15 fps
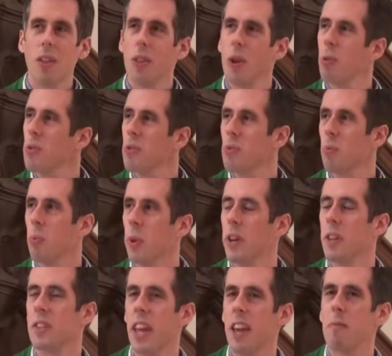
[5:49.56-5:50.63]
Those
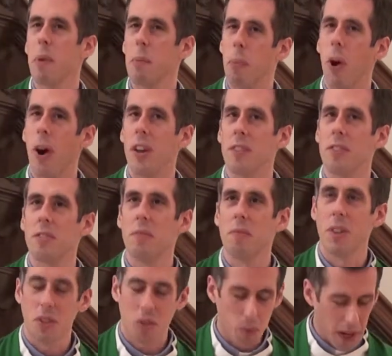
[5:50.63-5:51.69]
words gave me pause
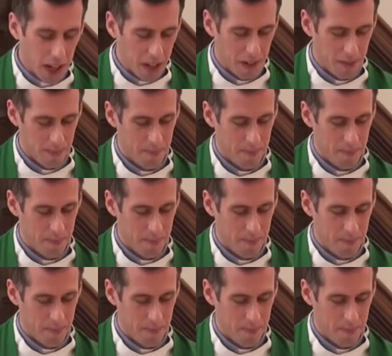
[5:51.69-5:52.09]
this week.